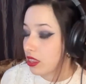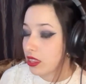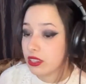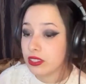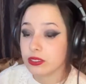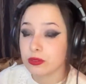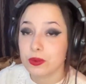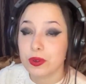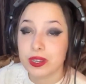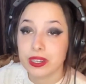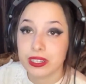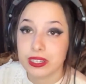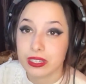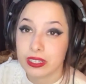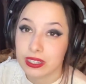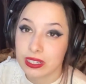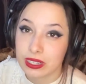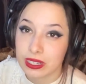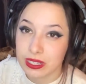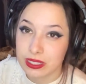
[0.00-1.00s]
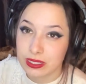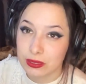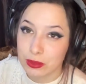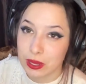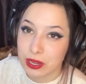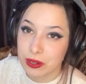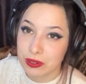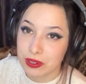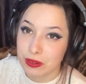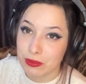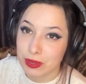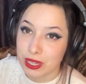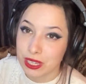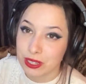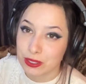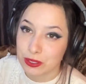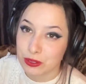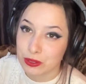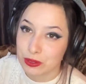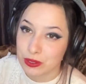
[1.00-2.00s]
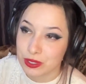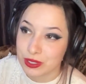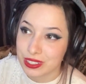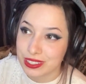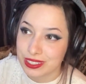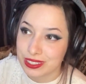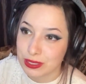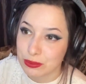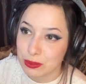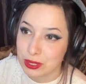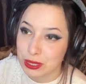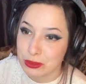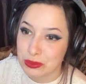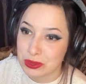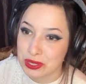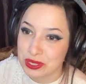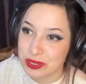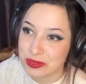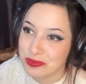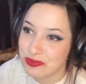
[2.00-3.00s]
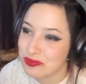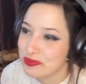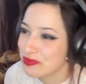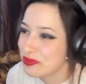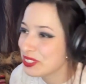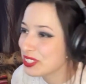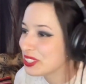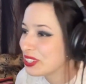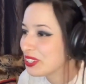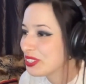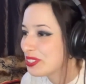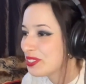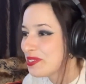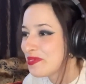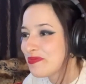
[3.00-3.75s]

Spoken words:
this one is about a man who collects people, so